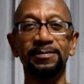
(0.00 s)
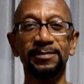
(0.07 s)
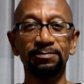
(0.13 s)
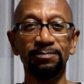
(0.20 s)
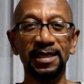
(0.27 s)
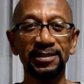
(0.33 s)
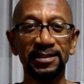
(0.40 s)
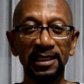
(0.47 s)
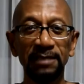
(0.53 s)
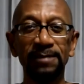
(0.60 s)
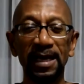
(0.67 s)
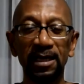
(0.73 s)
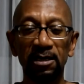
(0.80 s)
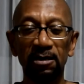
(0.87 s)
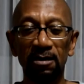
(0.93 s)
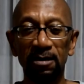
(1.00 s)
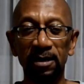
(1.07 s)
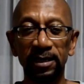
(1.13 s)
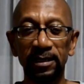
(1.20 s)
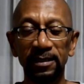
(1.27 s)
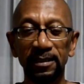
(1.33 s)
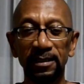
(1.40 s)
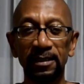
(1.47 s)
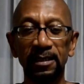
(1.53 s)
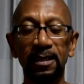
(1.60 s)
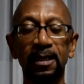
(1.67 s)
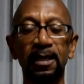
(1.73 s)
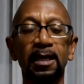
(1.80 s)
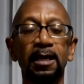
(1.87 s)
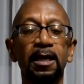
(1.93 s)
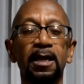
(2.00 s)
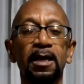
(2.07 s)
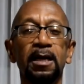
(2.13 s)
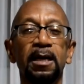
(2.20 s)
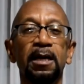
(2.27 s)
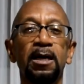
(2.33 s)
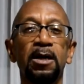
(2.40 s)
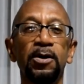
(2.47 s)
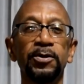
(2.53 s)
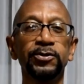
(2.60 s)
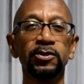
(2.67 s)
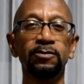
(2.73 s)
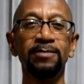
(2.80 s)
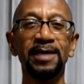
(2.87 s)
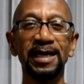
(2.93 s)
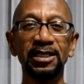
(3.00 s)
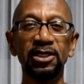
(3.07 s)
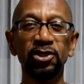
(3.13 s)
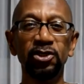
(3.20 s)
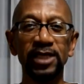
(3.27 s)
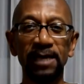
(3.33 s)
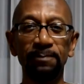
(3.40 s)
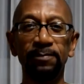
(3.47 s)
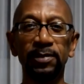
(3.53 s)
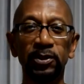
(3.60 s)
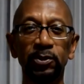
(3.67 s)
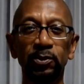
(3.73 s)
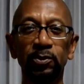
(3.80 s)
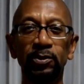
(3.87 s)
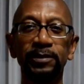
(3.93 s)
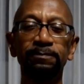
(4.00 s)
My Citibank card, also my JetBlue,